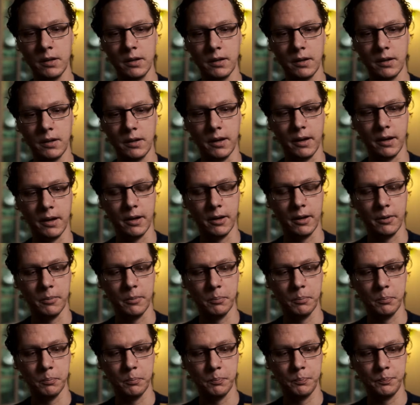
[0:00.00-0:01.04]

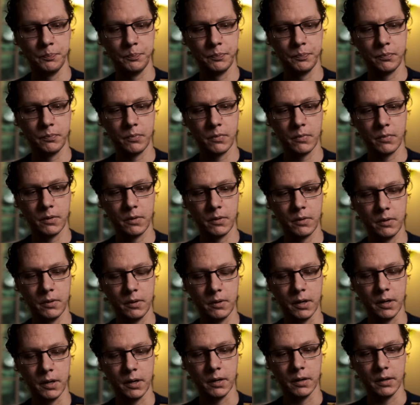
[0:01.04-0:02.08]
Um,
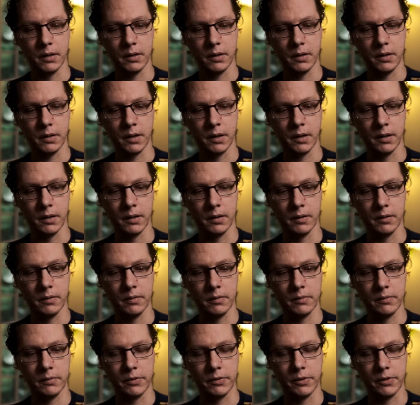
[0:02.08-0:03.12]

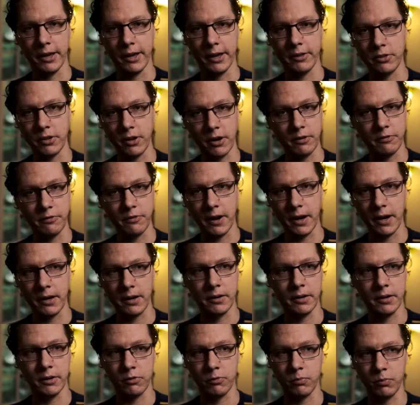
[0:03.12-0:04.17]
the Last
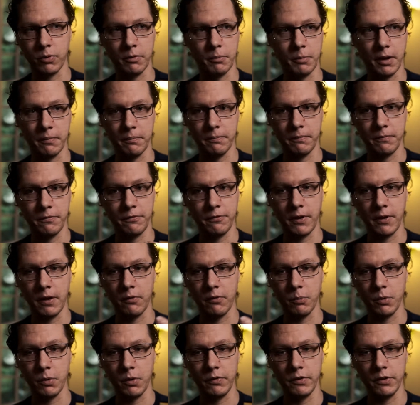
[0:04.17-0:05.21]
Starfighter is one of my
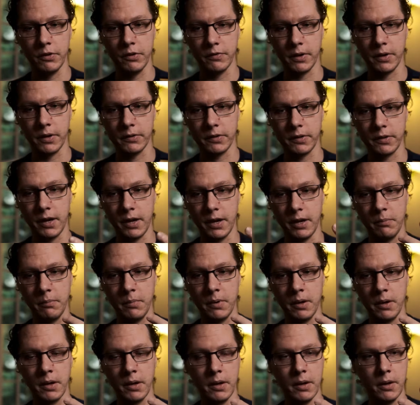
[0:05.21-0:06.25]
favorite movies of all
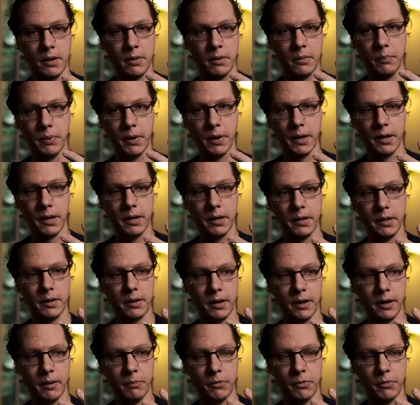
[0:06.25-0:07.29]
time. But
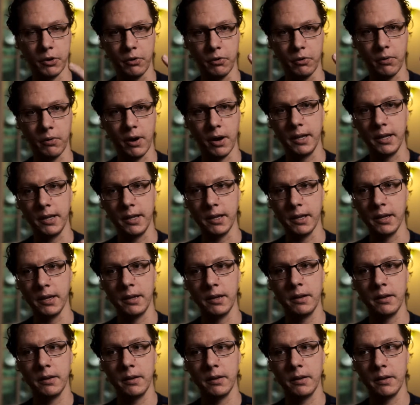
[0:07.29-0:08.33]
The Karate
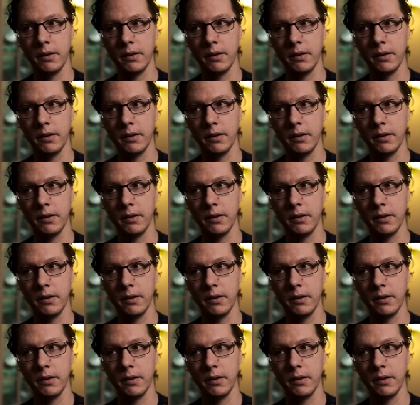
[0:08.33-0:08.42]
Kid